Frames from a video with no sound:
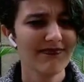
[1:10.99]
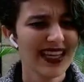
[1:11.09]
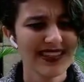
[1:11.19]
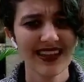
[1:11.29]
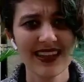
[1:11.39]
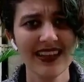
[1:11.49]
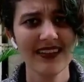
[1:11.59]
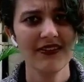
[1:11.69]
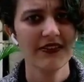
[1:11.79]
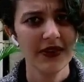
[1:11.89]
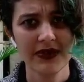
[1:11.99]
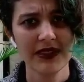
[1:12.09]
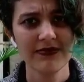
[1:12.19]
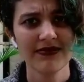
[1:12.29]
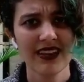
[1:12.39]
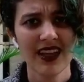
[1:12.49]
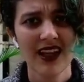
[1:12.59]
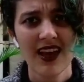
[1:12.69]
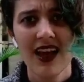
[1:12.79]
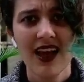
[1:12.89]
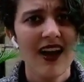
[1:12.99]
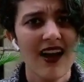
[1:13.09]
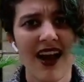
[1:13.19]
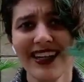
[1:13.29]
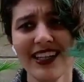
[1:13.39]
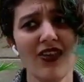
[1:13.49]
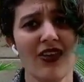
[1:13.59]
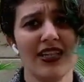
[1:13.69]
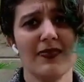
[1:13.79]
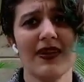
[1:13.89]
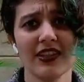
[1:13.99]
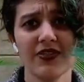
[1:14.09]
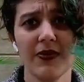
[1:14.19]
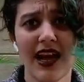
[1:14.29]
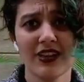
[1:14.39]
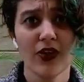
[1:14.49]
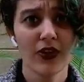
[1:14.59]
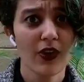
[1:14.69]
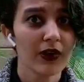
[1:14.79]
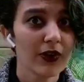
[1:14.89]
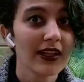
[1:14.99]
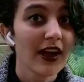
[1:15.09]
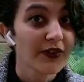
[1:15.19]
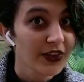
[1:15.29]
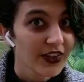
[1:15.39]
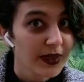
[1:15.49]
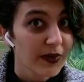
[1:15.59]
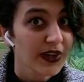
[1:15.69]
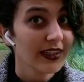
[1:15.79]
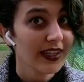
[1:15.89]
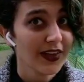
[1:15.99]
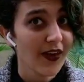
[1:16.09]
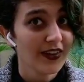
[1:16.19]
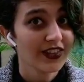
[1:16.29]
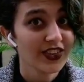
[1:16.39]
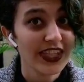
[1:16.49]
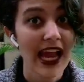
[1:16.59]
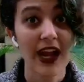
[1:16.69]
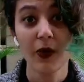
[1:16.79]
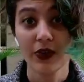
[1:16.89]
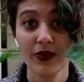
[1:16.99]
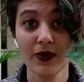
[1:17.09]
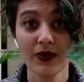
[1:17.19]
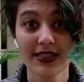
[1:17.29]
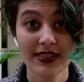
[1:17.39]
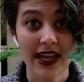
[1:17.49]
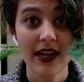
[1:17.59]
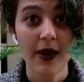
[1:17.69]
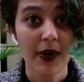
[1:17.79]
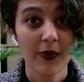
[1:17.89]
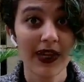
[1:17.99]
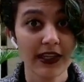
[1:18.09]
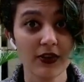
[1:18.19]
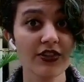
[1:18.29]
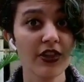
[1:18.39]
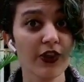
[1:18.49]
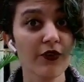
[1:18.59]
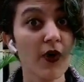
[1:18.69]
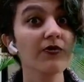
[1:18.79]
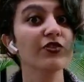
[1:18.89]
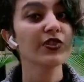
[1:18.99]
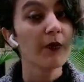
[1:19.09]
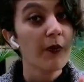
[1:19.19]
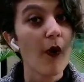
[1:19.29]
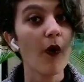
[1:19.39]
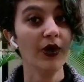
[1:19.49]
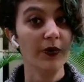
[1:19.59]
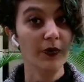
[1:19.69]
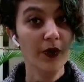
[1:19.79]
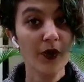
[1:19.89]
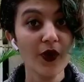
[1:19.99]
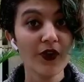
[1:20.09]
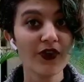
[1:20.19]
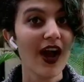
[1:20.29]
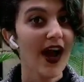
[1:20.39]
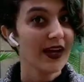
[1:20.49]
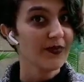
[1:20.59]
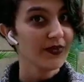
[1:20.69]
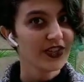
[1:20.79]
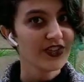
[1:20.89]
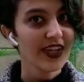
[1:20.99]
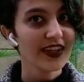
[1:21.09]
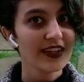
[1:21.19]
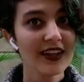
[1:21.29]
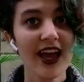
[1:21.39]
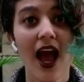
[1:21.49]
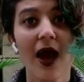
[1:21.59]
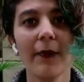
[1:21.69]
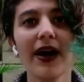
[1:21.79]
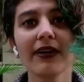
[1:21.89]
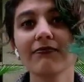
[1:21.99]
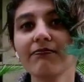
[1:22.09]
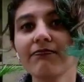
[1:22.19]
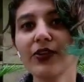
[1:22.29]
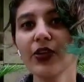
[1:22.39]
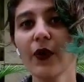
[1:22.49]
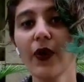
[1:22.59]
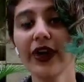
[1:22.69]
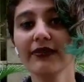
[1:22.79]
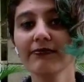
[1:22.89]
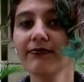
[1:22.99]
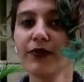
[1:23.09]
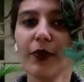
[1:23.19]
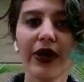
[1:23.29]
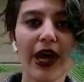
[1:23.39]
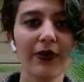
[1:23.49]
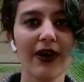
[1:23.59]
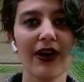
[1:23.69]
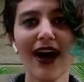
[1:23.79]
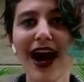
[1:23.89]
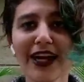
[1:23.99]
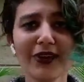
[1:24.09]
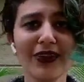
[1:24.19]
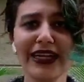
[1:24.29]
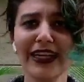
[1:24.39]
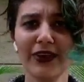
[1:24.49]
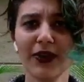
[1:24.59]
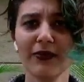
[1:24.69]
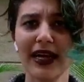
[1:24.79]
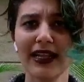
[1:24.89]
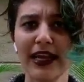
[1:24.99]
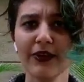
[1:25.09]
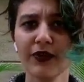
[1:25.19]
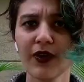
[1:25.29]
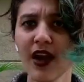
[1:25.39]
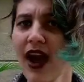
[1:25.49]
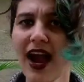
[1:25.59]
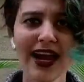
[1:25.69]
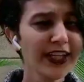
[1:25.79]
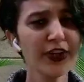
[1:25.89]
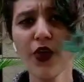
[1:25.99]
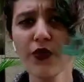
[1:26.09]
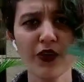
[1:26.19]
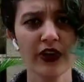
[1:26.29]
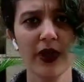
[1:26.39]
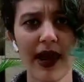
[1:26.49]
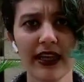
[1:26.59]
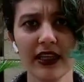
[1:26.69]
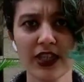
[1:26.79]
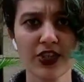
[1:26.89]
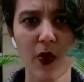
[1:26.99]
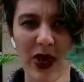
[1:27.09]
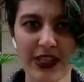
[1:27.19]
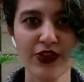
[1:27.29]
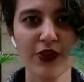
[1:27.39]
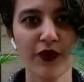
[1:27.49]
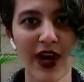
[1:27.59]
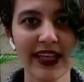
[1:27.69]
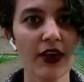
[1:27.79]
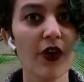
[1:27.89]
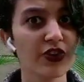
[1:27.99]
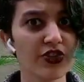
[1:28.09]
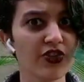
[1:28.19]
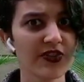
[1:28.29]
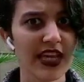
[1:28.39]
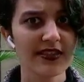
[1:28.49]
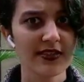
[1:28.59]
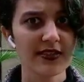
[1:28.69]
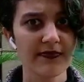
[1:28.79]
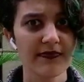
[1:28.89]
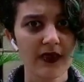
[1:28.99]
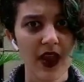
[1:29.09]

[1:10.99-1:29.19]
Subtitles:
Basically, women. I did not expect this from Aristotle, although I love your theory about teleology and what you said about Plato's theory of forms. It was a bold move. I appreciate it. But you know what? Whatever. I don't need you in my life. I need to go further back in this quest to find the origin of sexism.